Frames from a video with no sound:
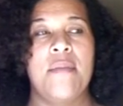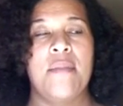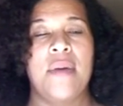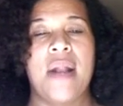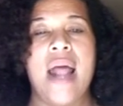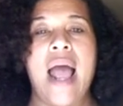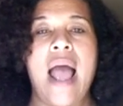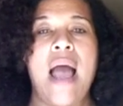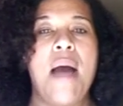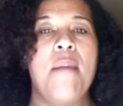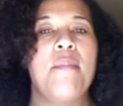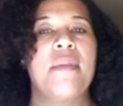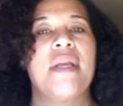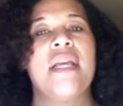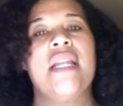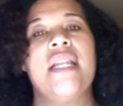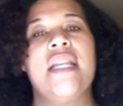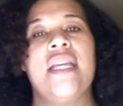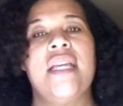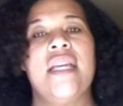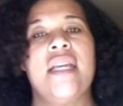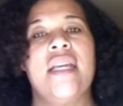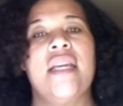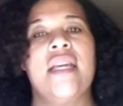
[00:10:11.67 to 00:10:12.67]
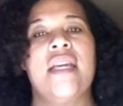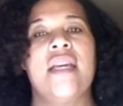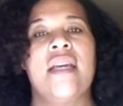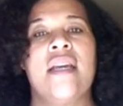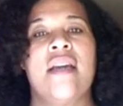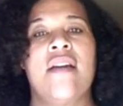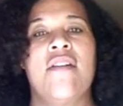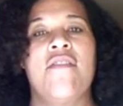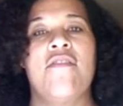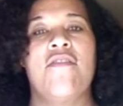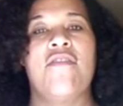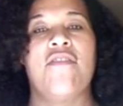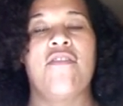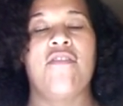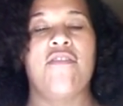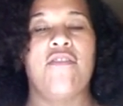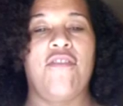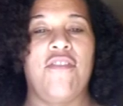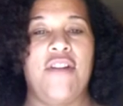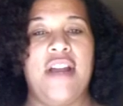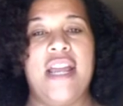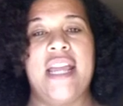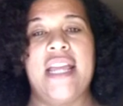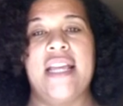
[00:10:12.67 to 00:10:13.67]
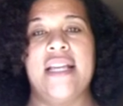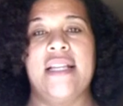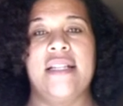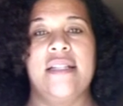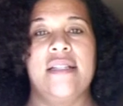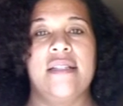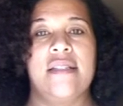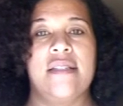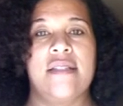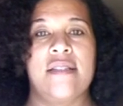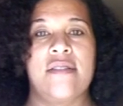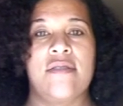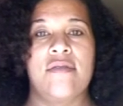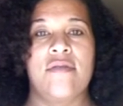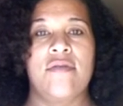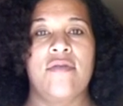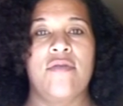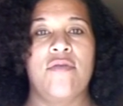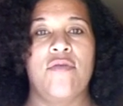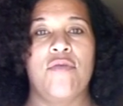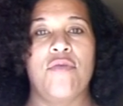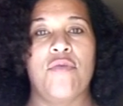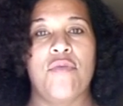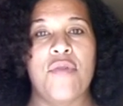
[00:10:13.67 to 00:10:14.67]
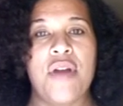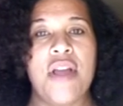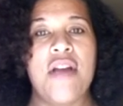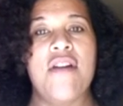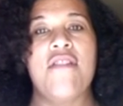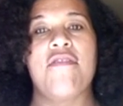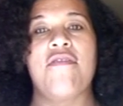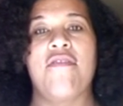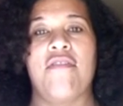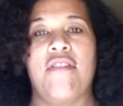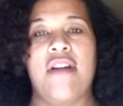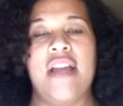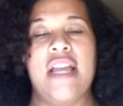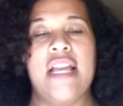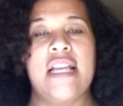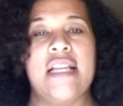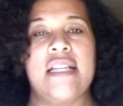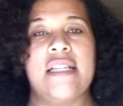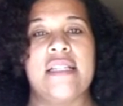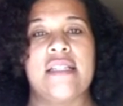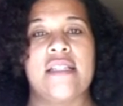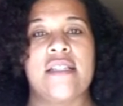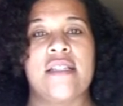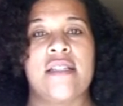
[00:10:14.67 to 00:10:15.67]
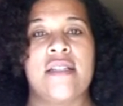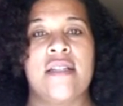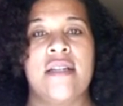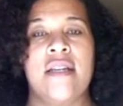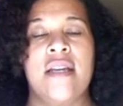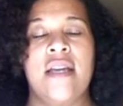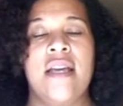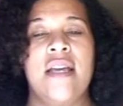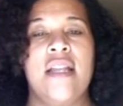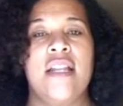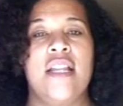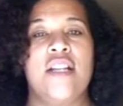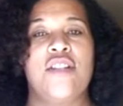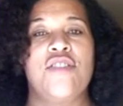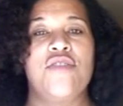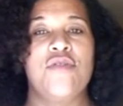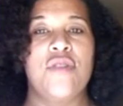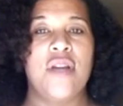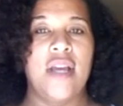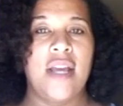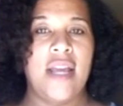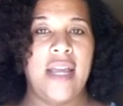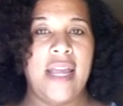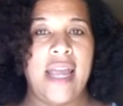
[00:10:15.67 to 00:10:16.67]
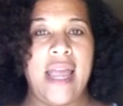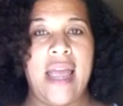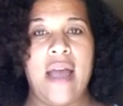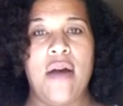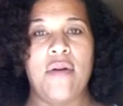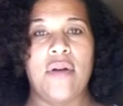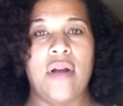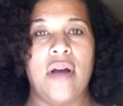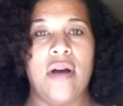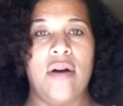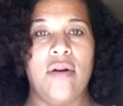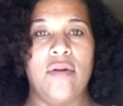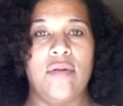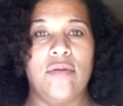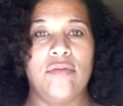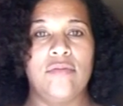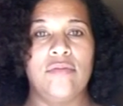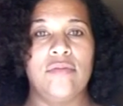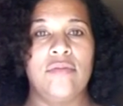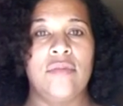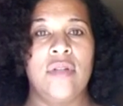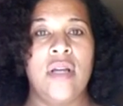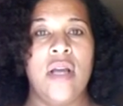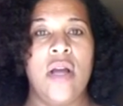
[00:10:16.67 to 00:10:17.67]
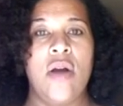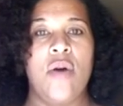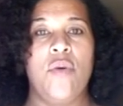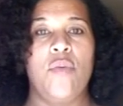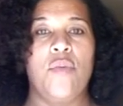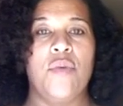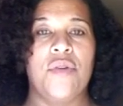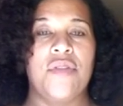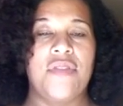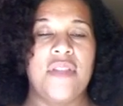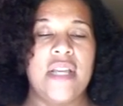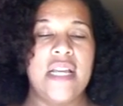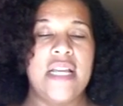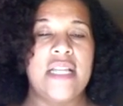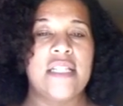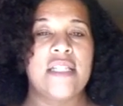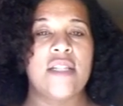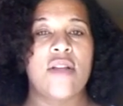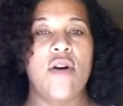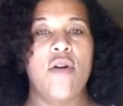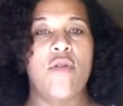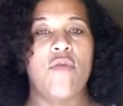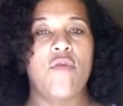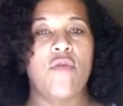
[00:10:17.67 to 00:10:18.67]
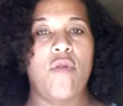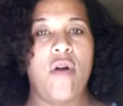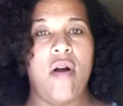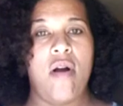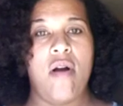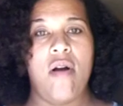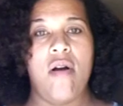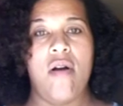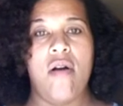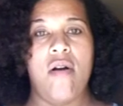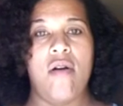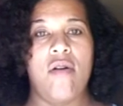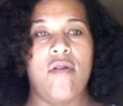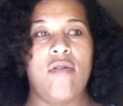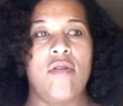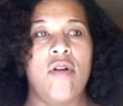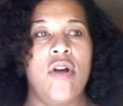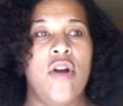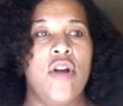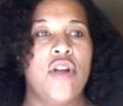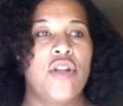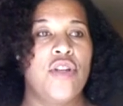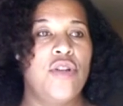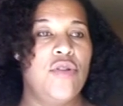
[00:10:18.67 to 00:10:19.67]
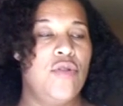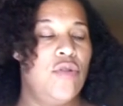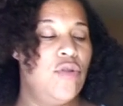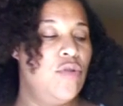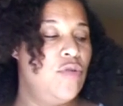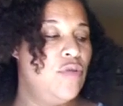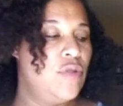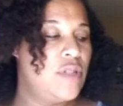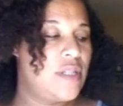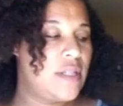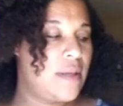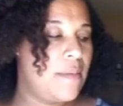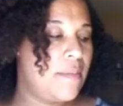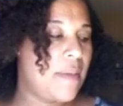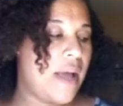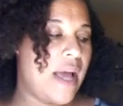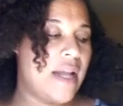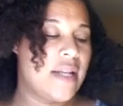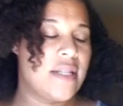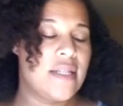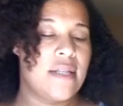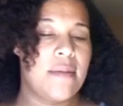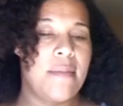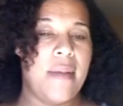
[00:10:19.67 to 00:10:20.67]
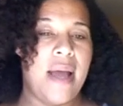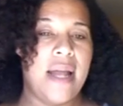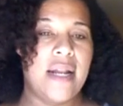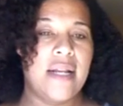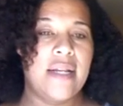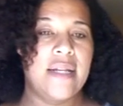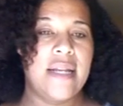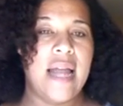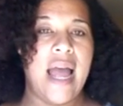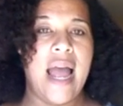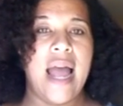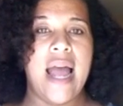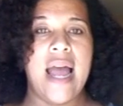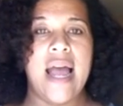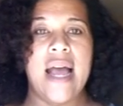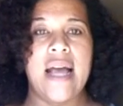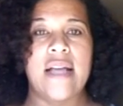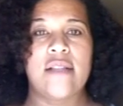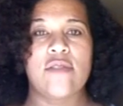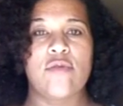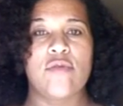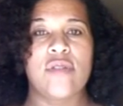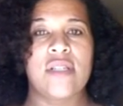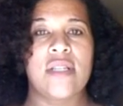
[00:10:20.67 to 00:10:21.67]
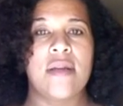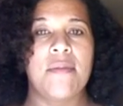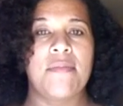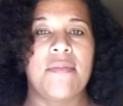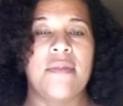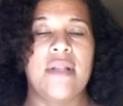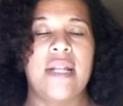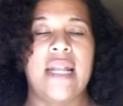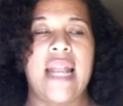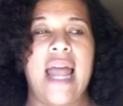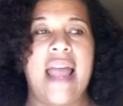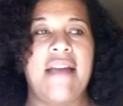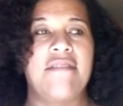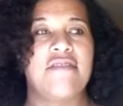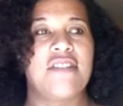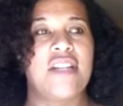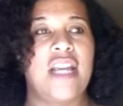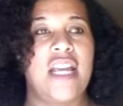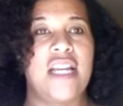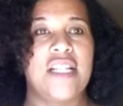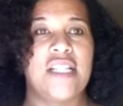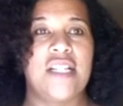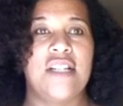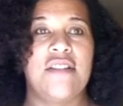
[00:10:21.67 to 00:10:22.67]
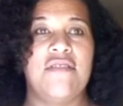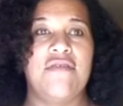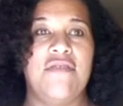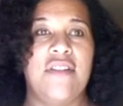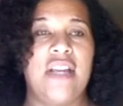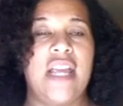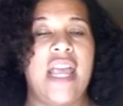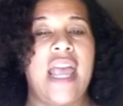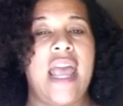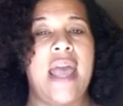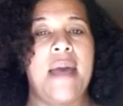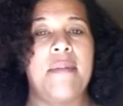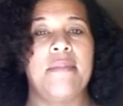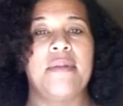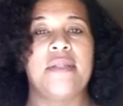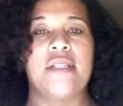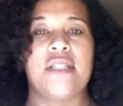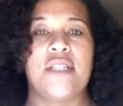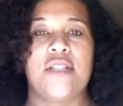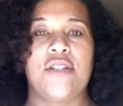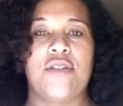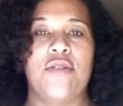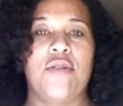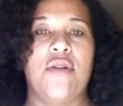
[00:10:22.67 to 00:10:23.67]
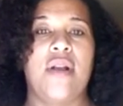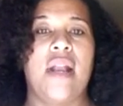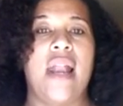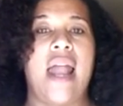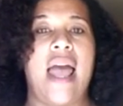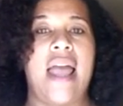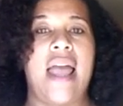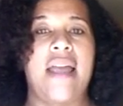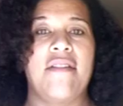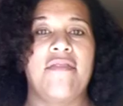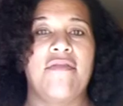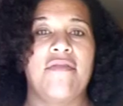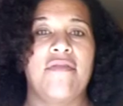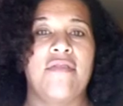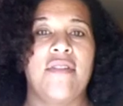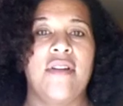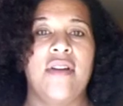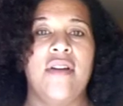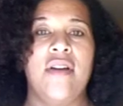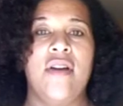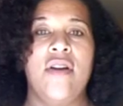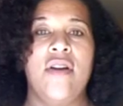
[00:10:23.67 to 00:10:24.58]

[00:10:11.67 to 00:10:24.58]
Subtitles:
But how many friends, real friends, that you can count on when things go wrong, you lose somebody, somebody dies, or some life-changing event happens in your life,